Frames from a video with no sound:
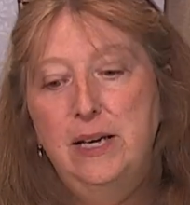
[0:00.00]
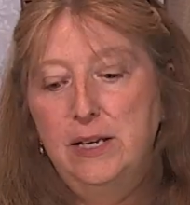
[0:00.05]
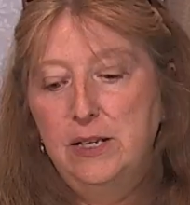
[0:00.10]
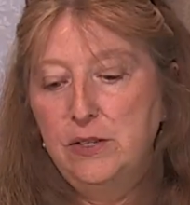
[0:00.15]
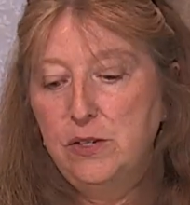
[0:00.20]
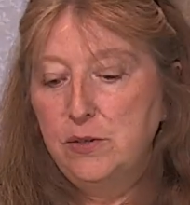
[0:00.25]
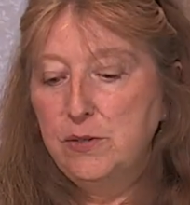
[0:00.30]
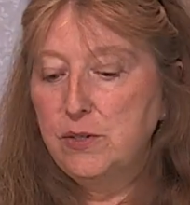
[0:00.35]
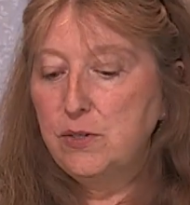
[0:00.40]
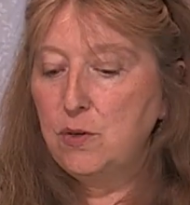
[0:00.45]

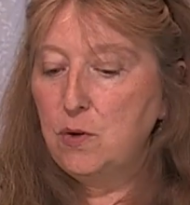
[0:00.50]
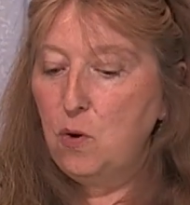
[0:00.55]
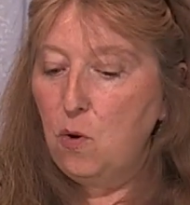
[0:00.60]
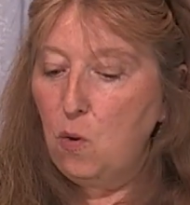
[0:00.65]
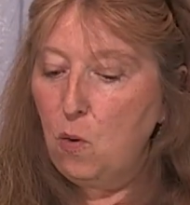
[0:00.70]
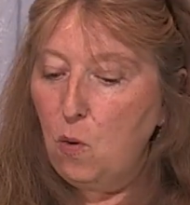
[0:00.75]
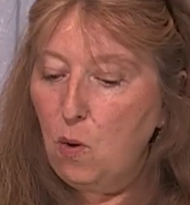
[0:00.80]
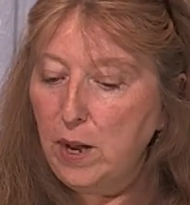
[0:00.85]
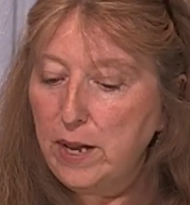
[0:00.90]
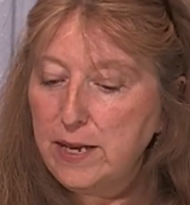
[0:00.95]
So it's
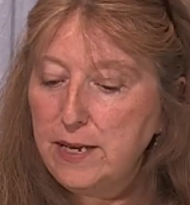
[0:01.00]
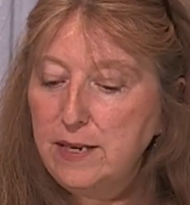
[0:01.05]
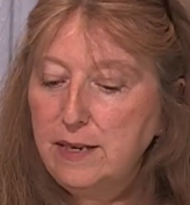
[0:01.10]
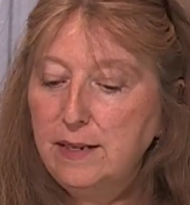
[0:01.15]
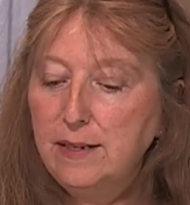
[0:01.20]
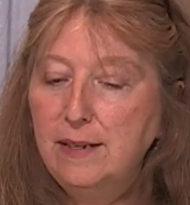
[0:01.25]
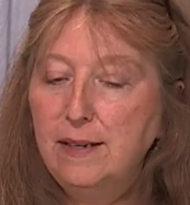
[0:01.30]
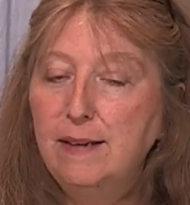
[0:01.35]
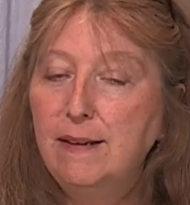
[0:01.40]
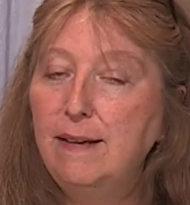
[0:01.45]
quite
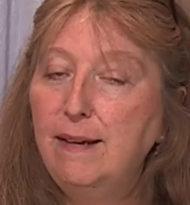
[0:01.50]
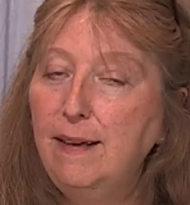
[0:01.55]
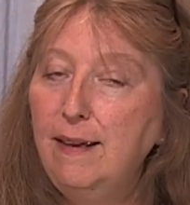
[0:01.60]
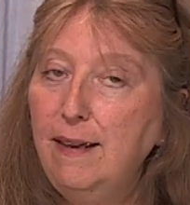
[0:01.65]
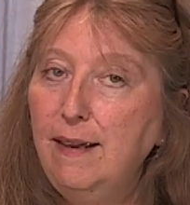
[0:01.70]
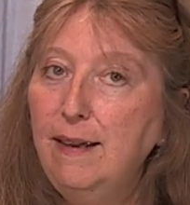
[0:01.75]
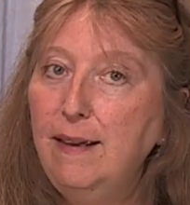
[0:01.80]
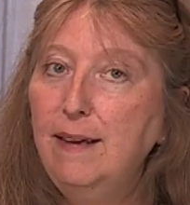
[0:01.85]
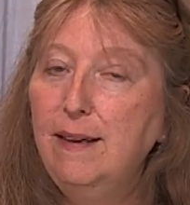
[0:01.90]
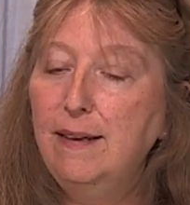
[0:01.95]

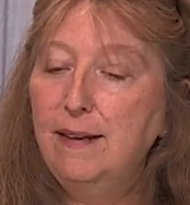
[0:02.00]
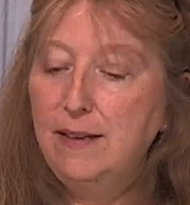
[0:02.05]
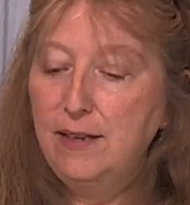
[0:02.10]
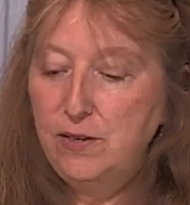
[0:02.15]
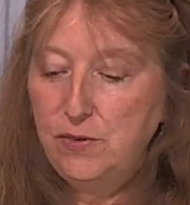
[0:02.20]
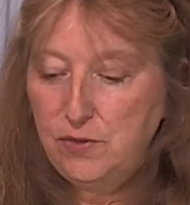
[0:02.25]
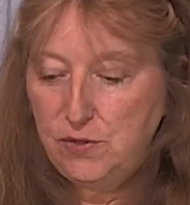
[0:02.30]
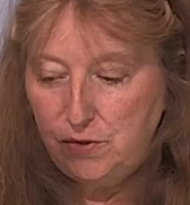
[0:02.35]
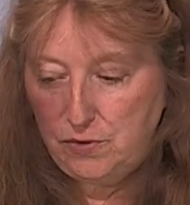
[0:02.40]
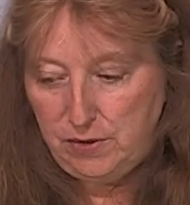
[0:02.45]
a
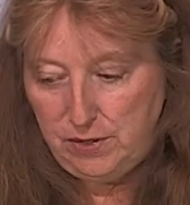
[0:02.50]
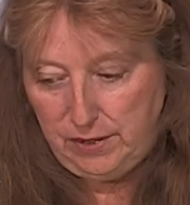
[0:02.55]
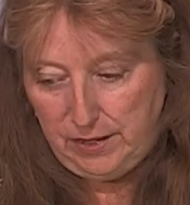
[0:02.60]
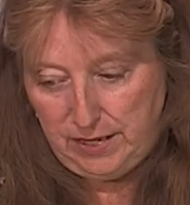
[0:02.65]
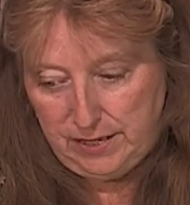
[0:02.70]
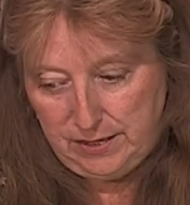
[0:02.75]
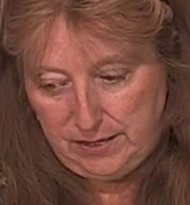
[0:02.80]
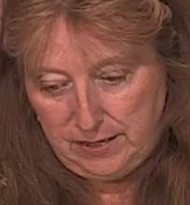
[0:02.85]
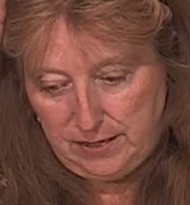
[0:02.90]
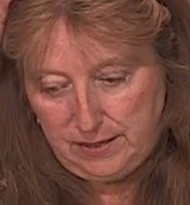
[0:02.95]
history
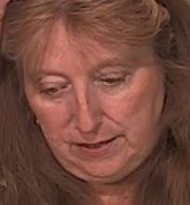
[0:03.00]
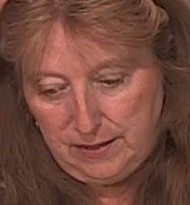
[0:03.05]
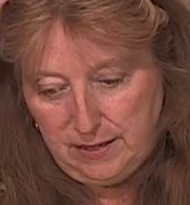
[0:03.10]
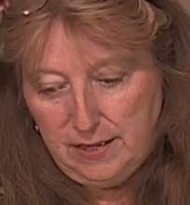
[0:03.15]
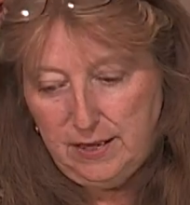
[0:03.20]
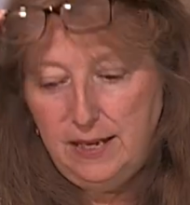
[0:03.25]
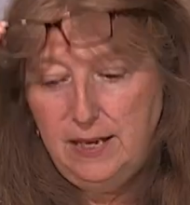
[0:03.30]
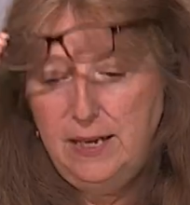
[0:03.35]
lesson.